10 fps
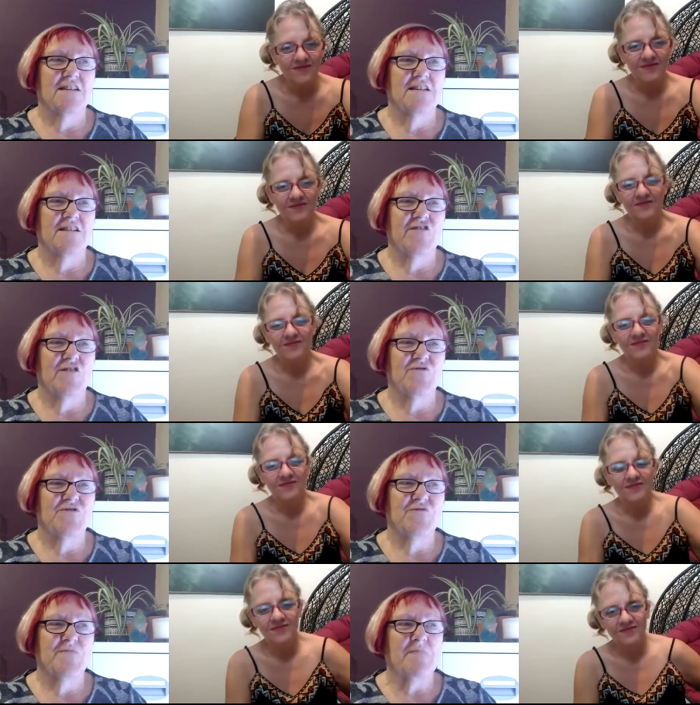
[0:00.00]
Speaker 1: I always
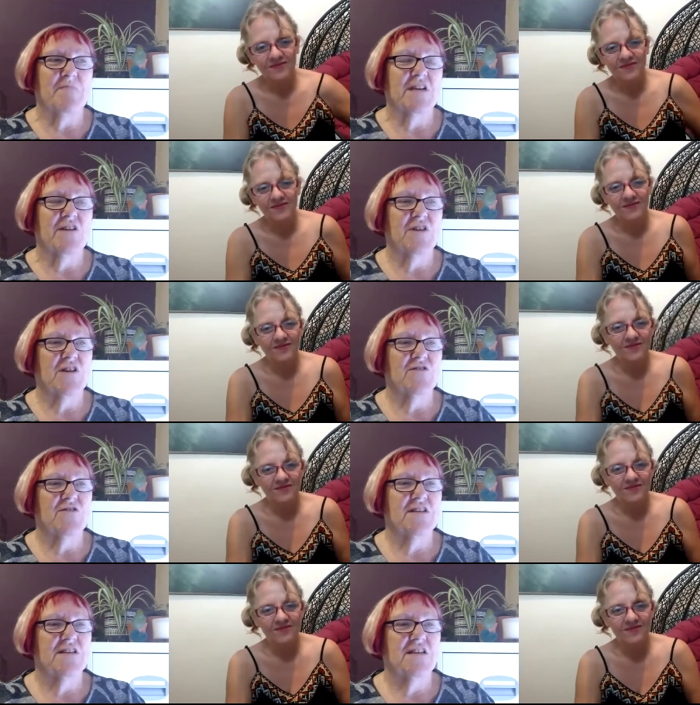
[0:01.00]
remember going on
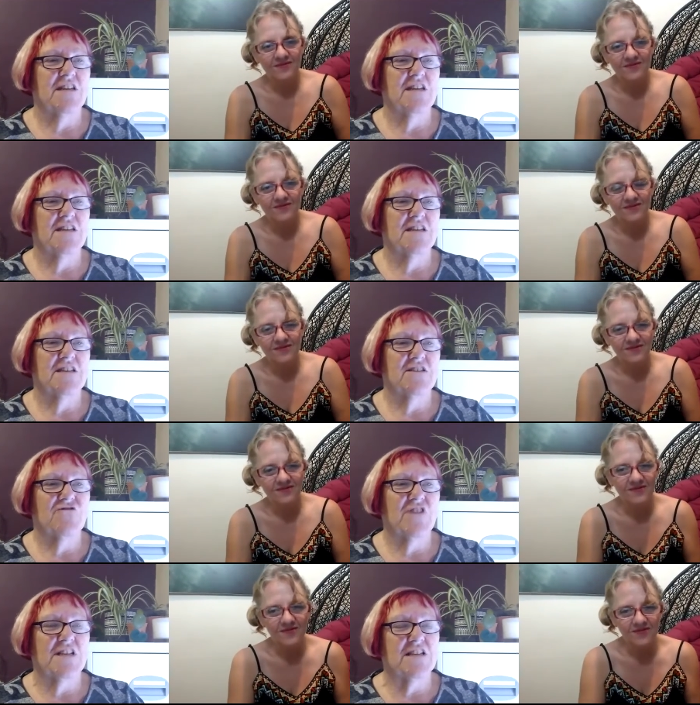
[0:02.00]
a
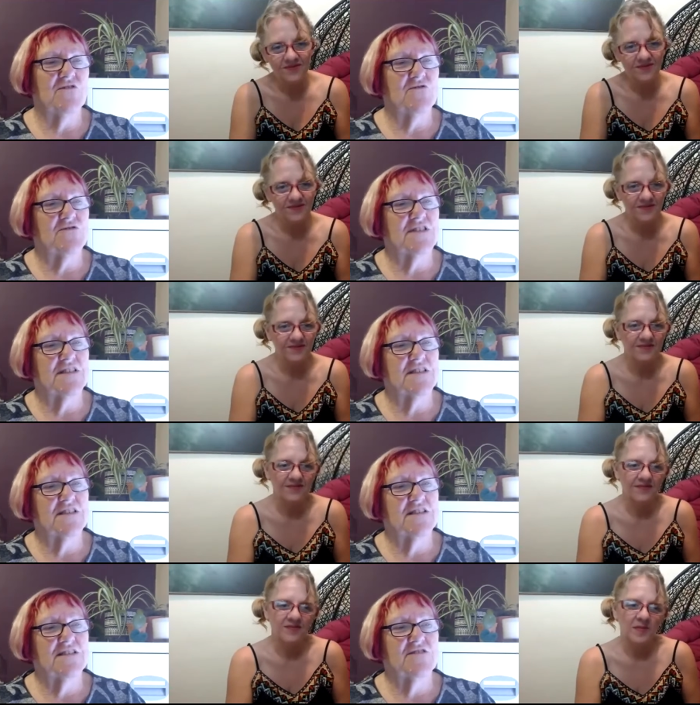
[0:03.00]
training course that
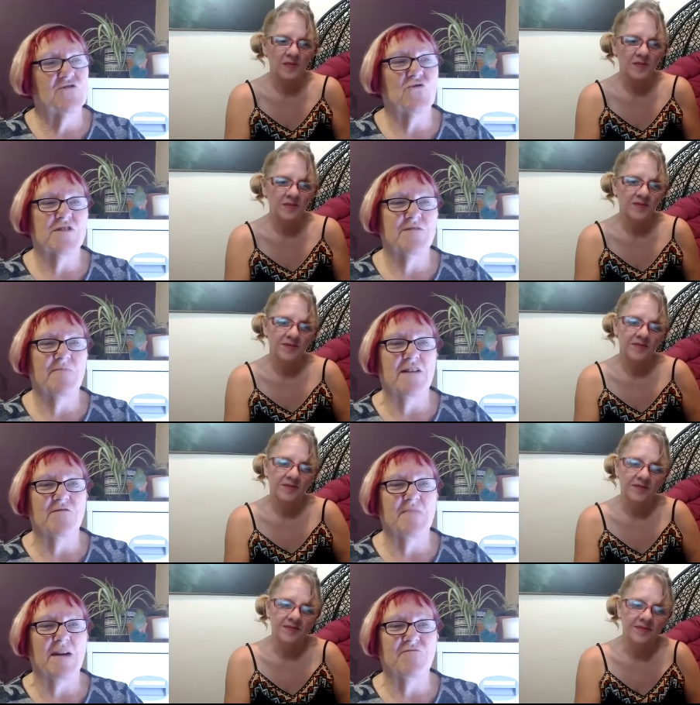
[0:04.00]
talked about
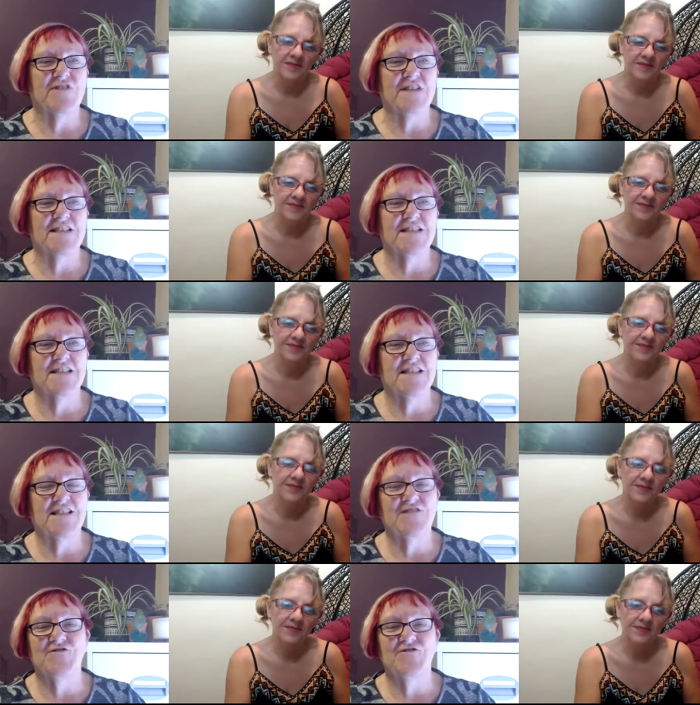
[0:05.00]
memories and
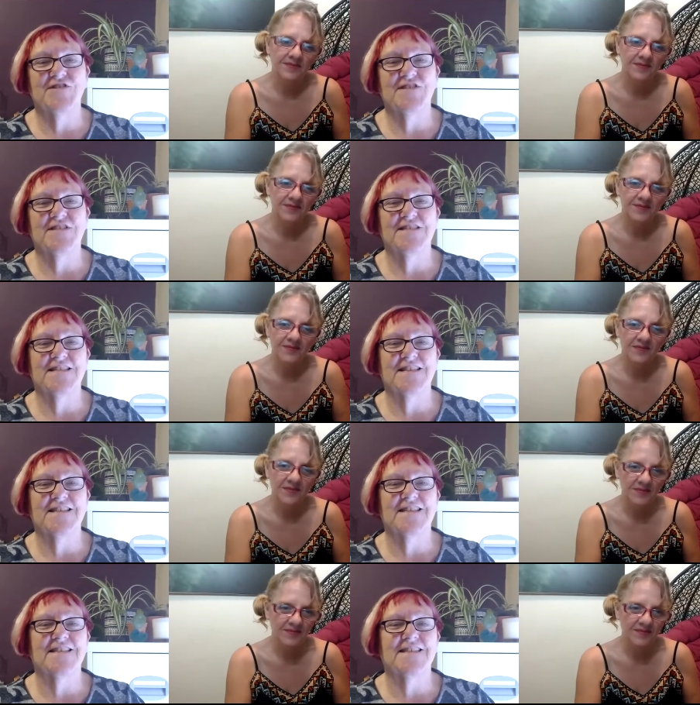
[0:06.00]
illusions
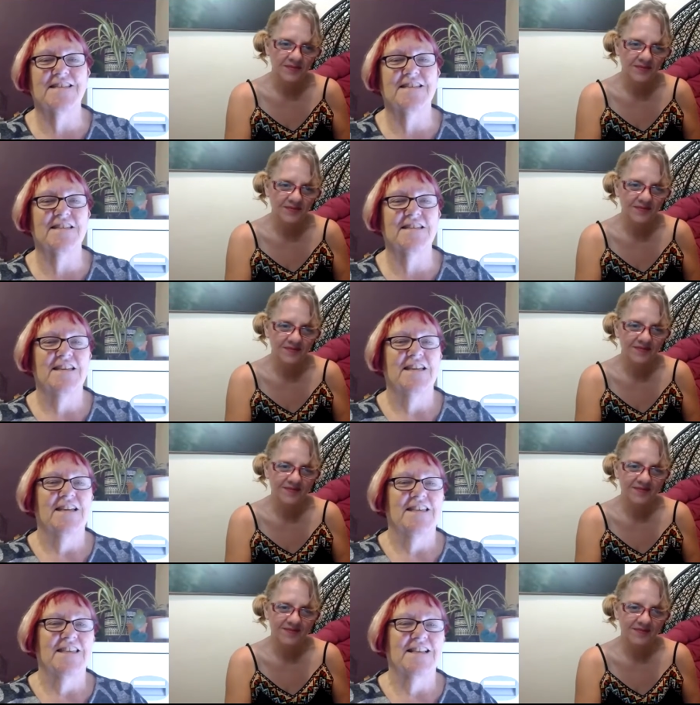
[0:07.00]
and uh,
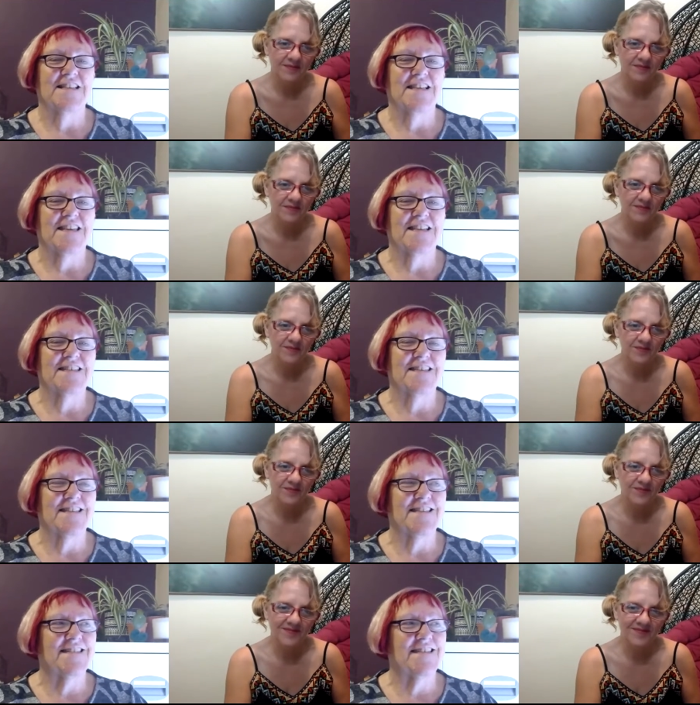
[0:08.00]
things like that.
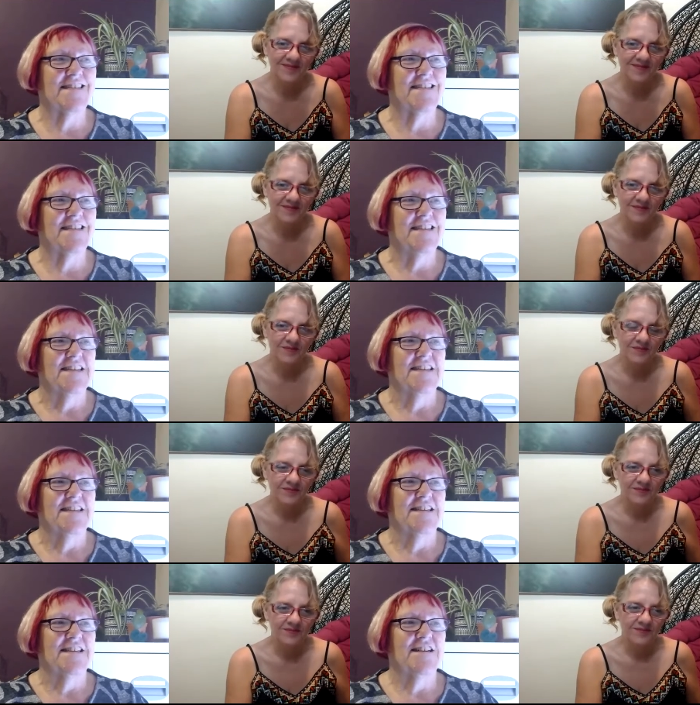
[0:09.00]
And uh,
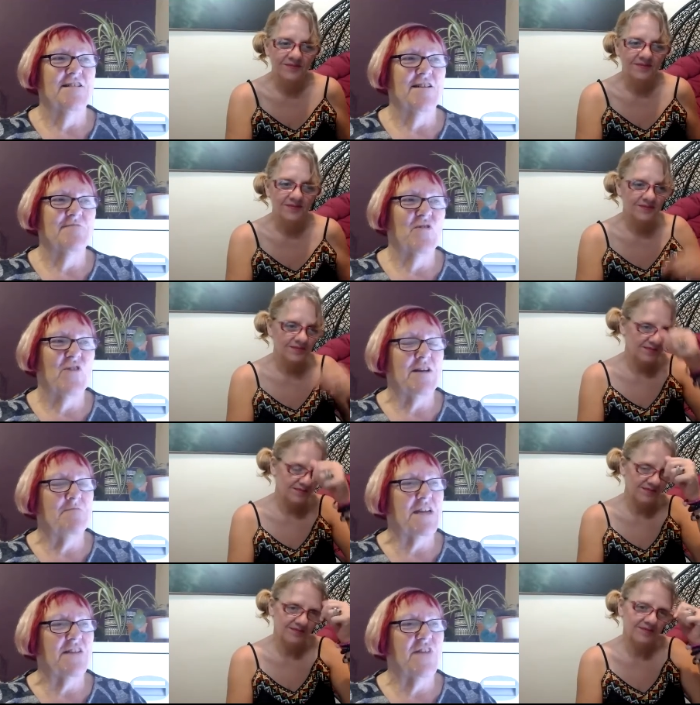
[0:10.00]
I, am quite a
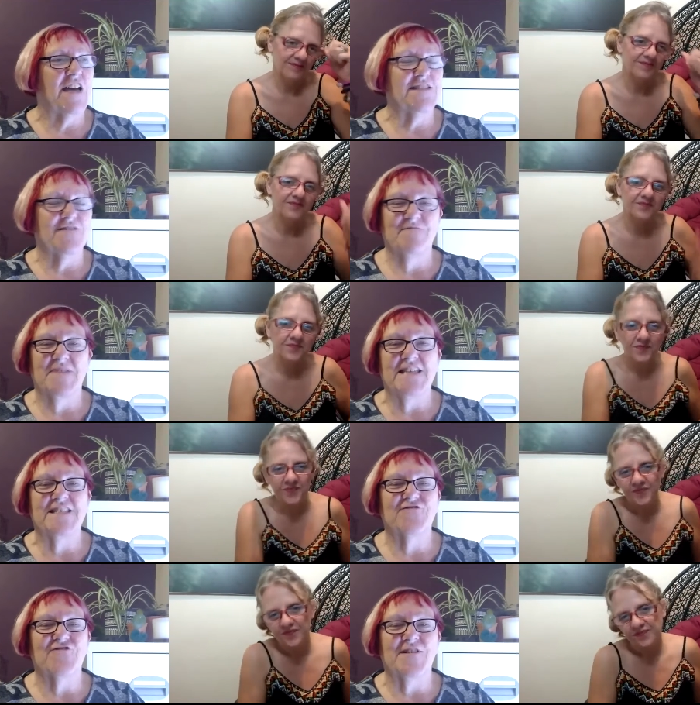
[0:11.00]
big fan of police
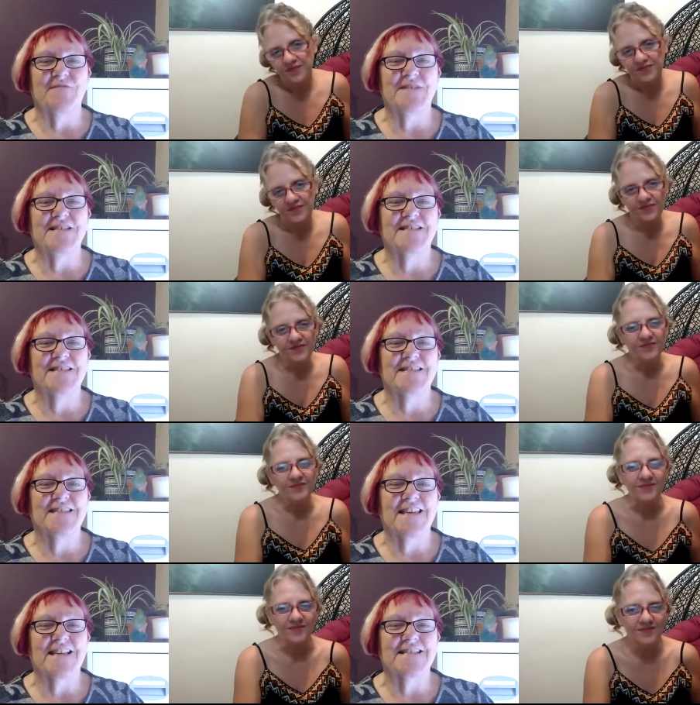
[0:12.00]
dramas and
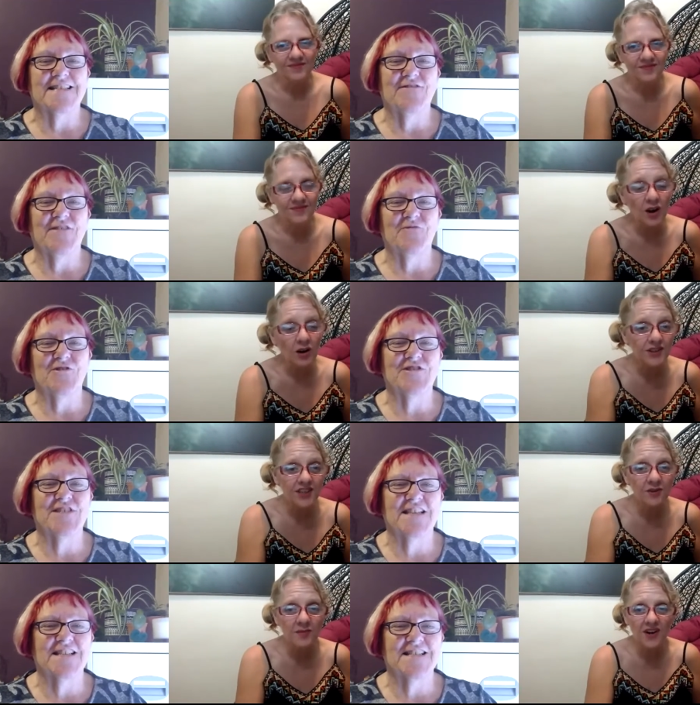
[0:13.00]
things, so I watch oh, things.
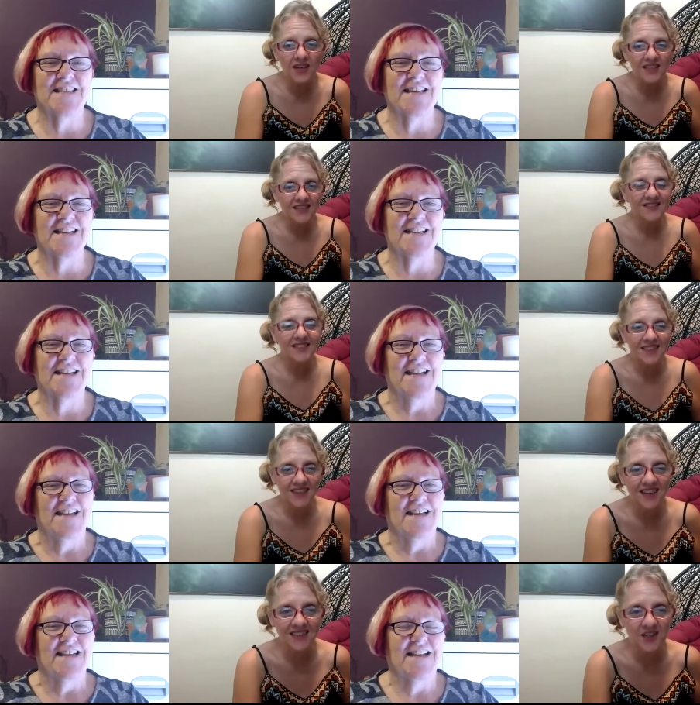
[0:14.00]
So like,
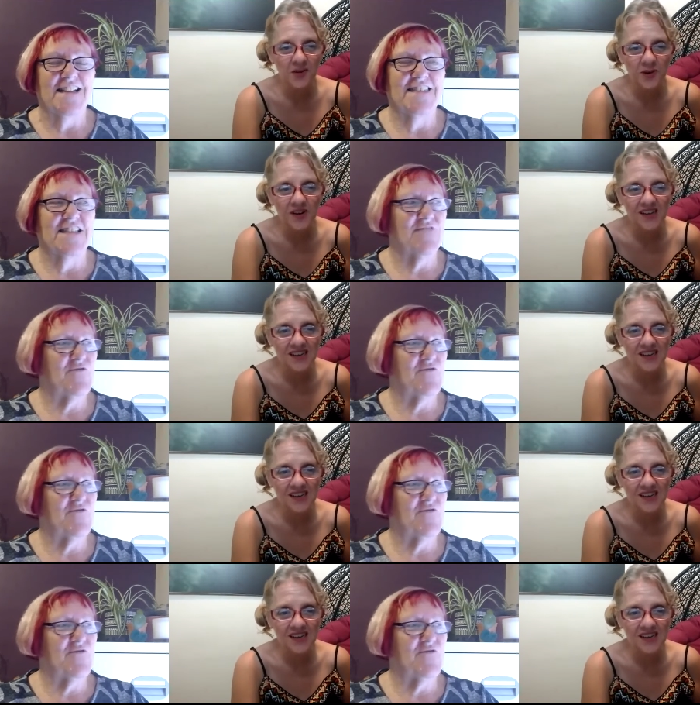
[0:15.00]
Speaker 2: yeah, like